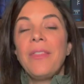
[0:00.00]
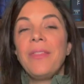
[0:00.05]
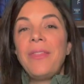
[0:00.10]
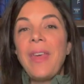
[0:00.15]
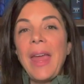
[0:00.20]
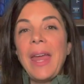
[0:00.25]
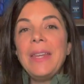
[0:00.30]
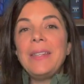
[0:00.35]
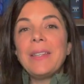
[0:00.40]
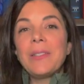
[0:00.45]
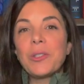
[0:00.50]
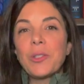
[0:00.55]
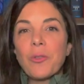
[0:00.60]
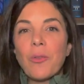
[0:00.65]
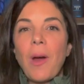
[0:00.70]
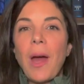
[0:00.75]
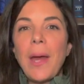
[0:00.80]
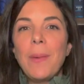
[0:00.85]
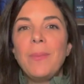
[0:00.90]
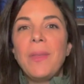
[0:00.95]
they
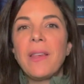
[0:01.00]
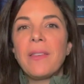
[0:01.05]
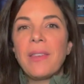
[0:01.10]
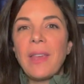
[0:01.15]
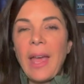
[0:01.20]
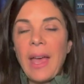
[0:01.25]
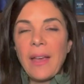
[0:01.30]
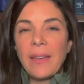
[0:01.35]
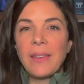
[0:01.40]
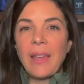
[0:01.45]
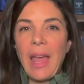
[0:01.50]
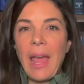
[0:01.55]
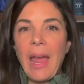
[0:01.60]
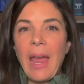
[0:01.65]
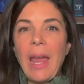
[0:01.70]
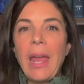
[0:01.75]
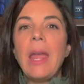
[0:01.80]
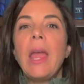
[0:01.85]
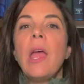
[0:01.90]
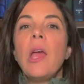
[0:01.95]
described this as
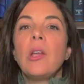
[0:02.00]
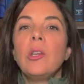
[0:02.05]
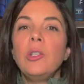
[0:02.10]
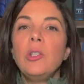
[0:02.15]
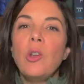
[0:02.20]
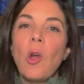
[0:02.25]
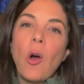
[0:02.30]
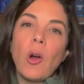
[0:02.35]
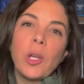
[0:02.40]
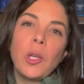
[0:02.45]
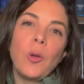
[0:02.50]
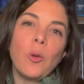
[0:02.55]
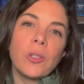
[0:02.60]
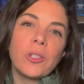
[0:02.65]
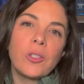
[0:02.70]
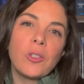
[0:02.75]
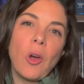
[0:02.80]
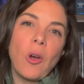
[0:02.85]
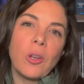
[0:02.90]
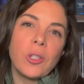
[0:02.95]
a knock your
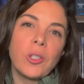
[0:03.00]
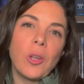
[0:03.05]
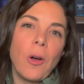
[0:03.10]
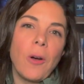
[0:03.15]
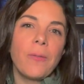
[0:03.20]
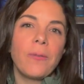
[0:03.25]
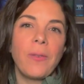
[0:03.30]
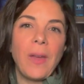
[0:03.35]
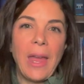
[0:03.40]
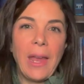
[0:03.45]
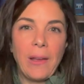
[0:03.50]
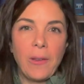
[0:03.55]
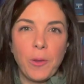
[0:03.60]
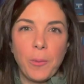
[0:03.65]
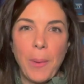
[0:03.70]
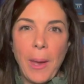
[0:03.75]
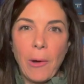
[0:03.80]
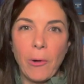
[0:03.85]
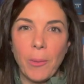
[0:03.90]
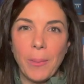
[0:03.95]
socks off
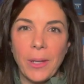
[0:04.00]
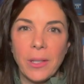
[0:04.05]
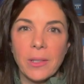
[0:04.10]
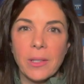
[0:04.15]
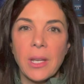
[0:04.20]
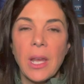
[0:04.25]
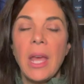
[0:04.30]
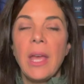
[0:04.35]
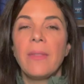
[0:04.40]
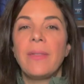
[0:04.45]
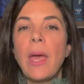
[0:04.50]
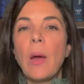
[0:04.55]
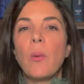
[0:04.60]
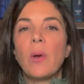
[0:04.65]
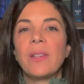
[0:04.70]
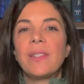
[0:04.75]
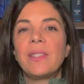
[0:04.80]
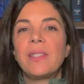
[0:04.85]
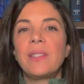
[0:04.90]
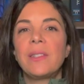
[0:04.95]
experiment. There
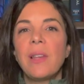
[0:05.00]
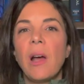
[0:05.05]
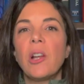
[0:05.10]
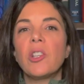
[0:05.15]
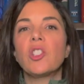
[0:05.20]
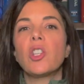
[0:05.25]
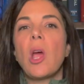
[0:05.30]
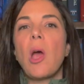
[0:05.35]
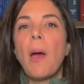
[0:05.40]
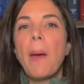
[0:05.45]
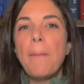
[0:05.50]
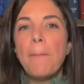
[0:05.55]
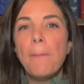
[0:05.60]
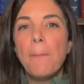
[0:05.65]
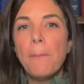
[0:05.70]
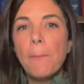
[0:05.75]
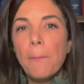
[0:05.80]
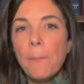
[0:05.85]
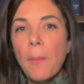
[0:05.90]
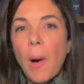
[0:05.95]
was such a
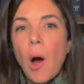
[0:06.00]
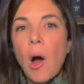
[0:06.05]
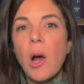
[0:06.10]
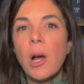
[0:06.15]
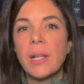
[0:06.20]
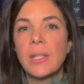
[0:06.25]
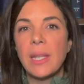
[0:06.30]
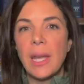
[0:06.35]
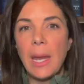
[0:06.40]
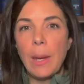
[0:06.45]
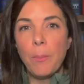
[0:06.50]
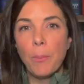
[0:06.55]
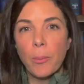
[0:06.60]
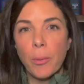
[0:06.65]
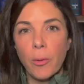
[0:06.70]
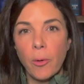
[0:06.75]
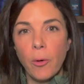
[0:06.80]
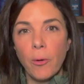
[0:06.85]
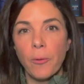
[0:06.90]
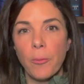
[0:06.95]
marked
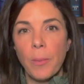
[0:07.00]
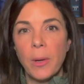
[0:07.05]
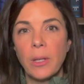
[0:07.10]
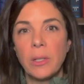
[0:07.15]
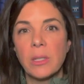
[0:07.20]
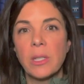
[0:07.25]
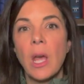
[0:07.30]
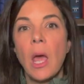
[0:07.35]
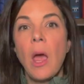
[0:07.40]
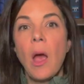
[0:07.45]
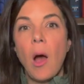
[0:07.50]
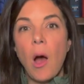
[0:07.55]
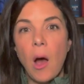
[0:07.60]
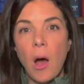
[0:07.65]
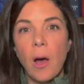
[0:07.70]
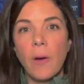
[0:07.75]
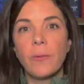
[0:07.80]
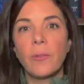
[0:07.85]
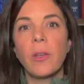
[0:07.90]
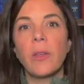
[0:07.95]
improvement
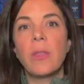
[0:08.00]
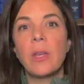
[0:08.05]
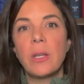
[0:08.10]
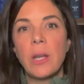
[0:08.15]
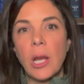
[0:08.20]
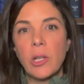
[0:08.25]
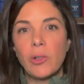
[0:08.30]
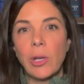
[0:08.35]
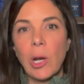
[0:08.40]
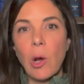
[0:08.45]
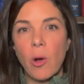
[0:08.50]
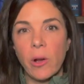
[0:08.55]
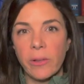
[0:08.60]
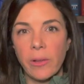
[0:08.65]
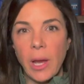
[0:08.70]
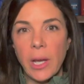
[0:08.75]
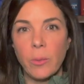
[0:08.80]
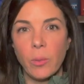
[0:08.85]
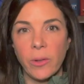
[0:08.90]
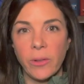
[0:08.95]
after the nitric
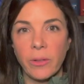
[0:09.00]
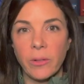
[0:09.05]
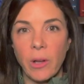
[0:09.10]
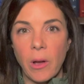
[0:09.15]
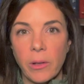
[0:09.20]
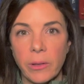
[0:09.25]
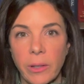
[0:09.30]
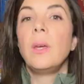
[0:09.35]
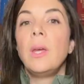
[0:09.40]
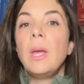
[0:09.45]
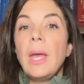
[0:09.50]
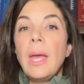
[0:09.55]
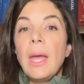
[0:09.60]
oxide was started.